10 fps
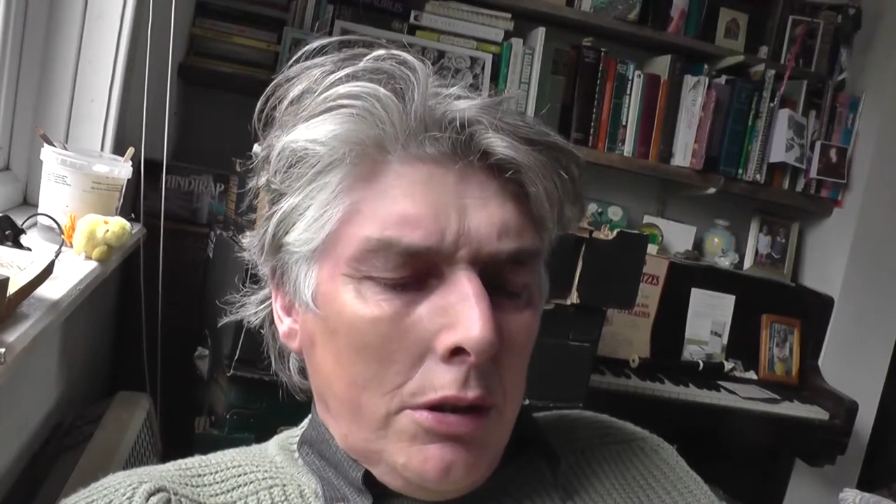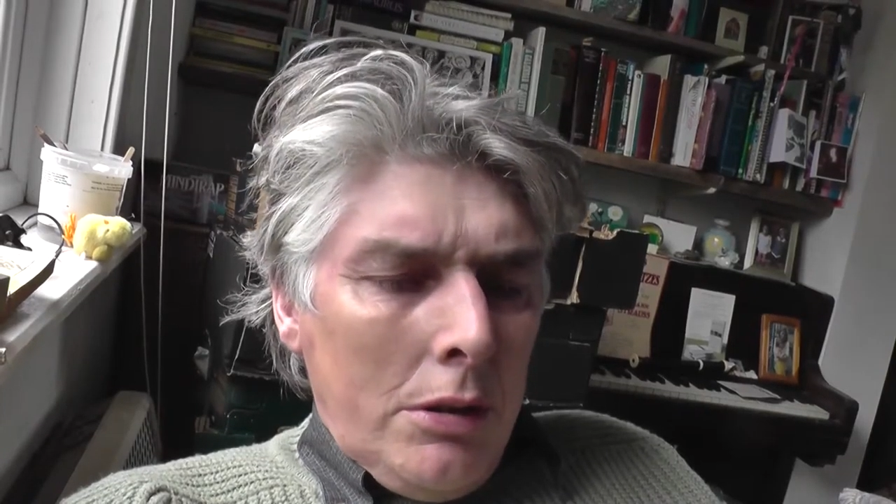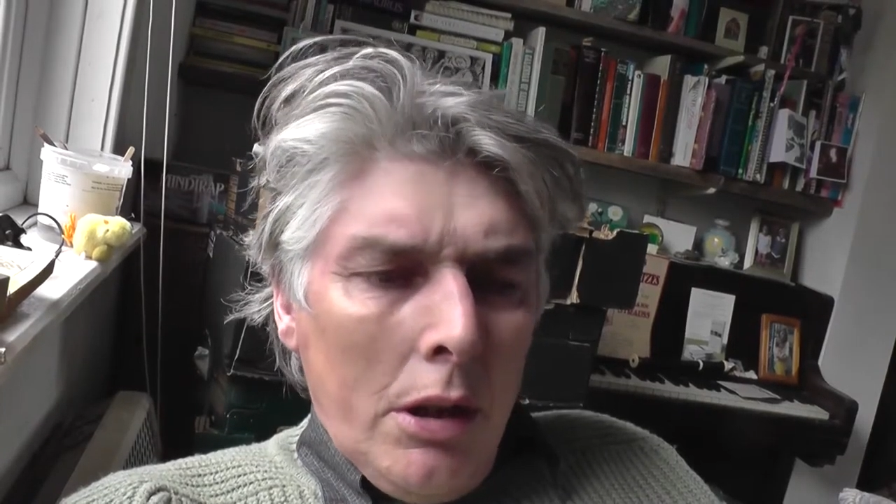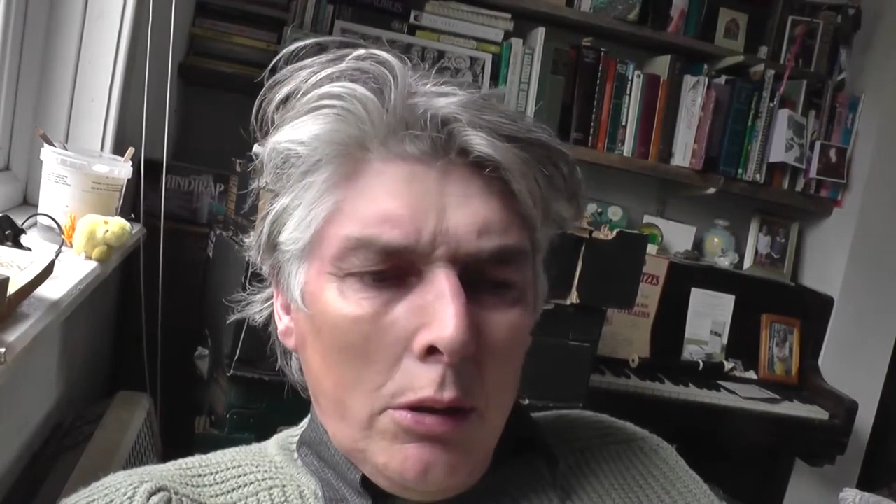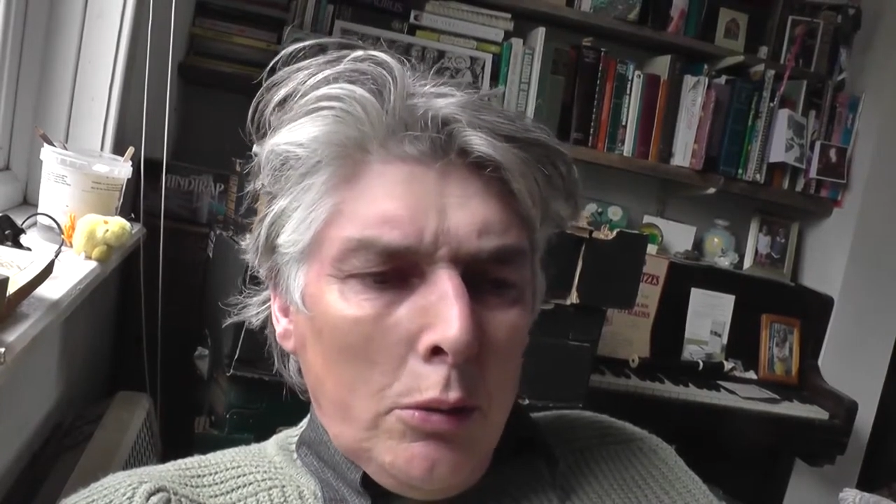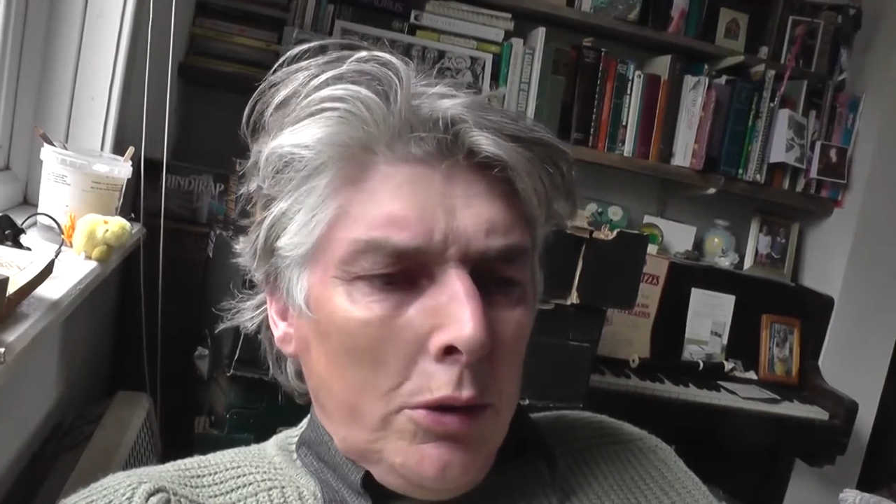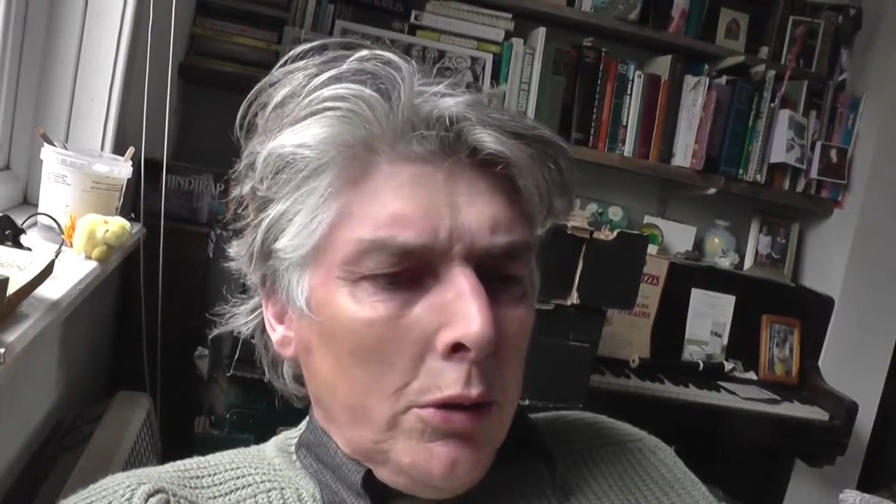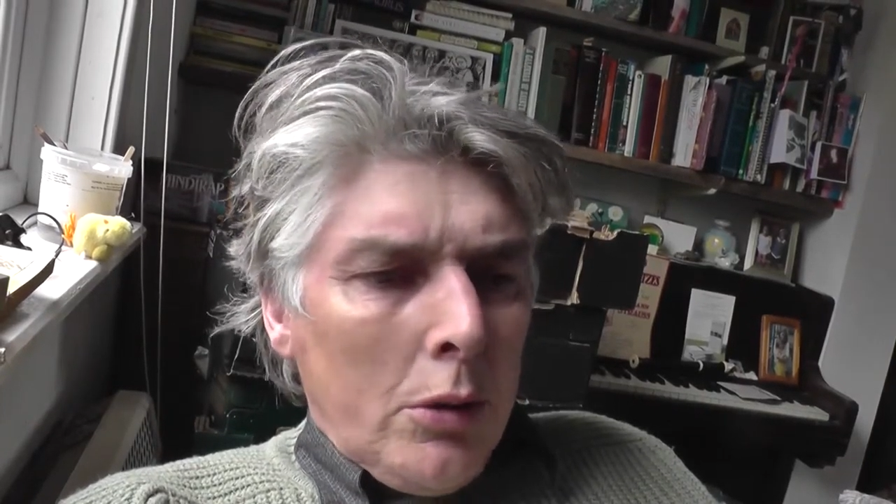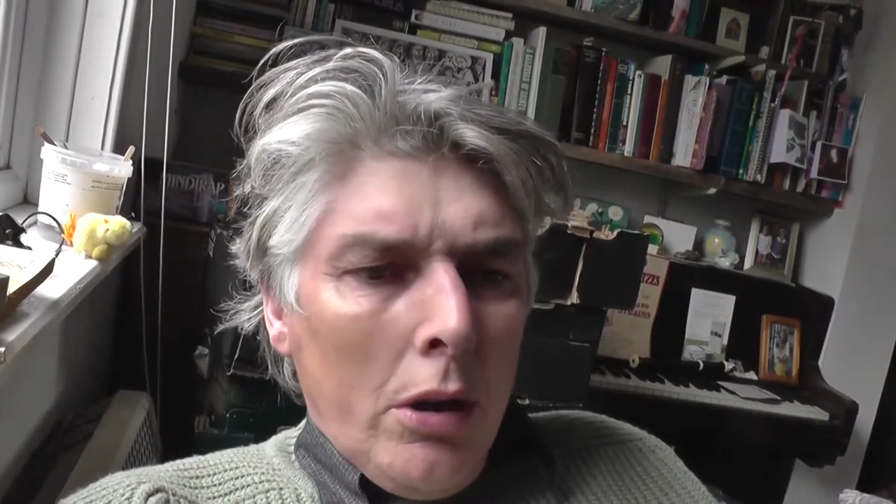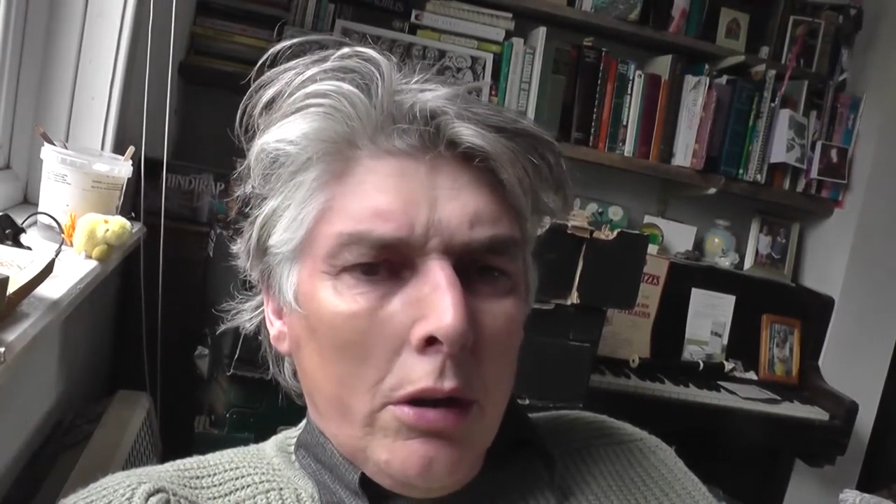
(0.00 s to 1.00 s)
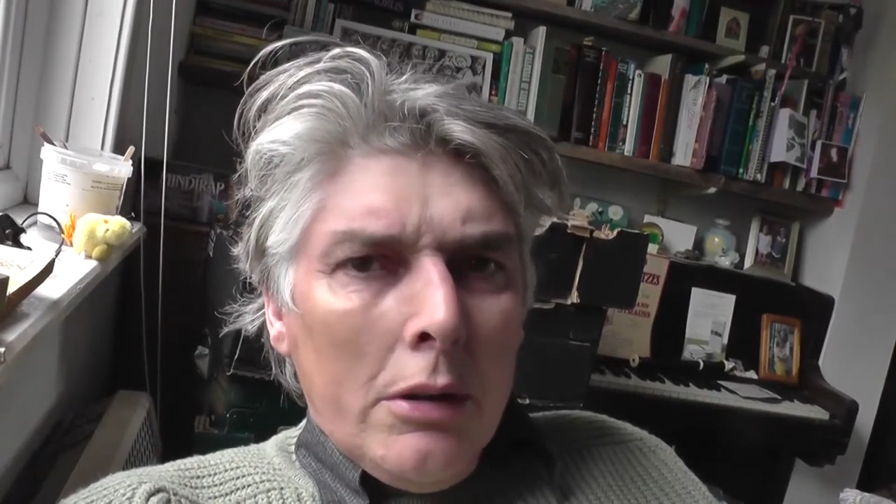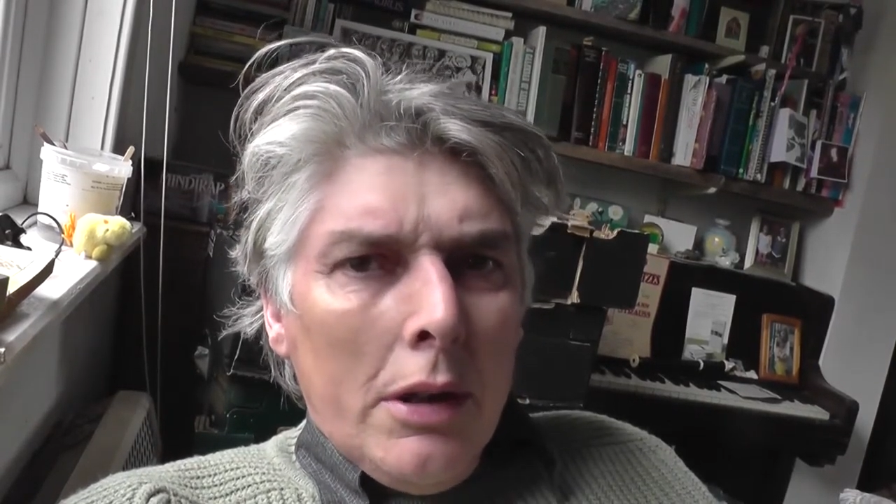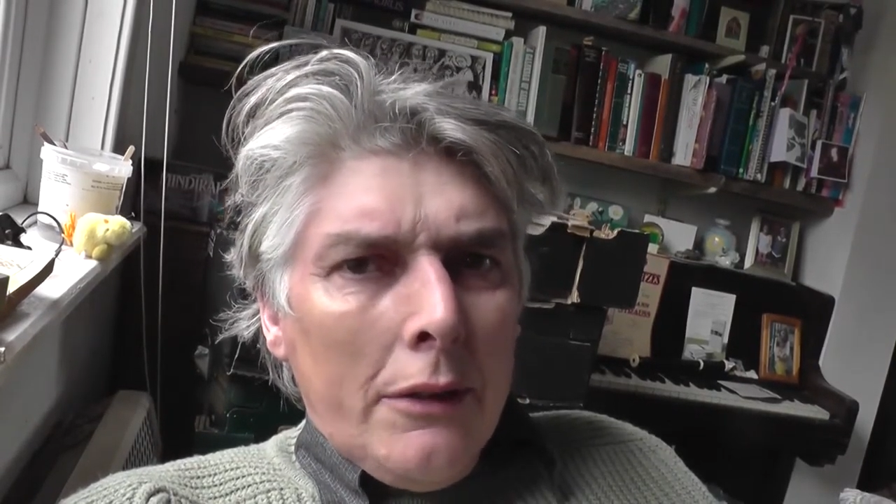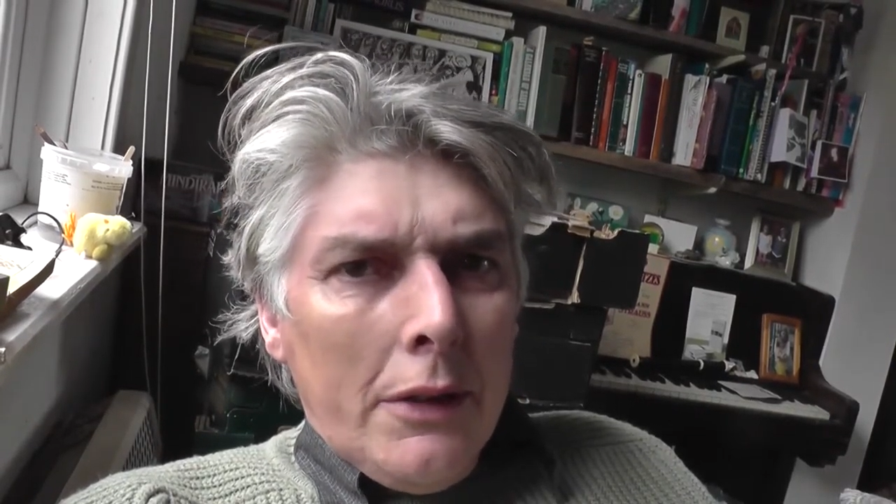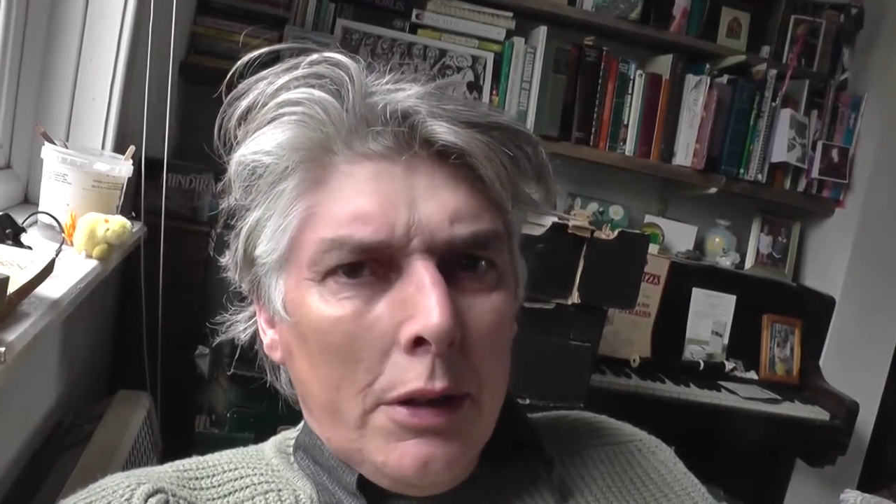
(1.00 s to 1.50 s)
No, you can't have an